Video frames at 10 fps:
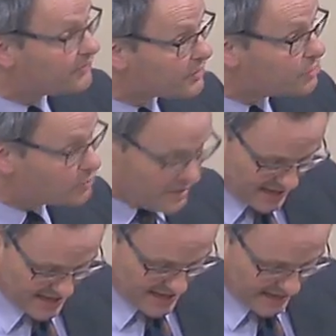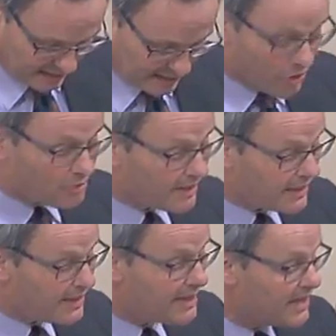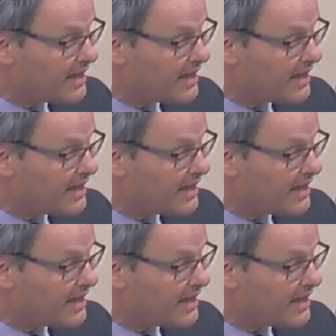in the UK and globally,